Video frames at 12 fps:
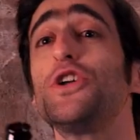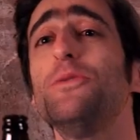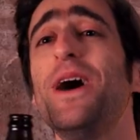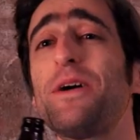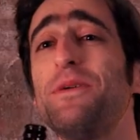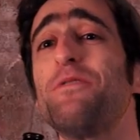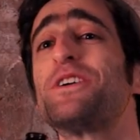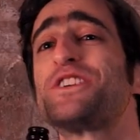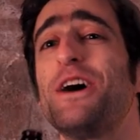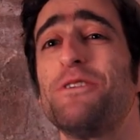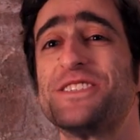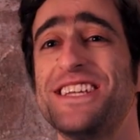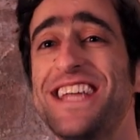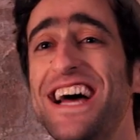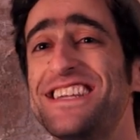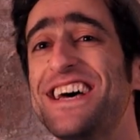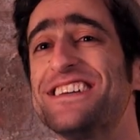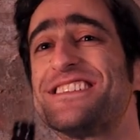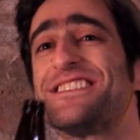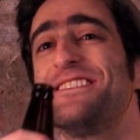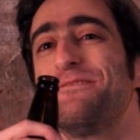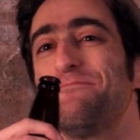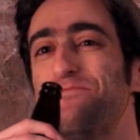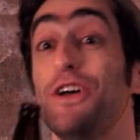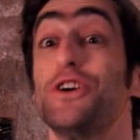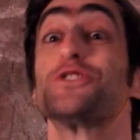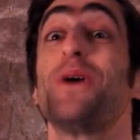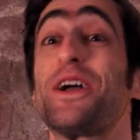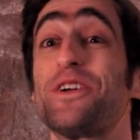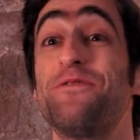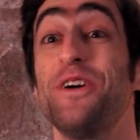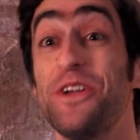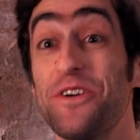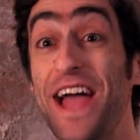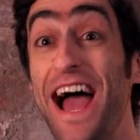You make me wish I was a dentist. So I could fill your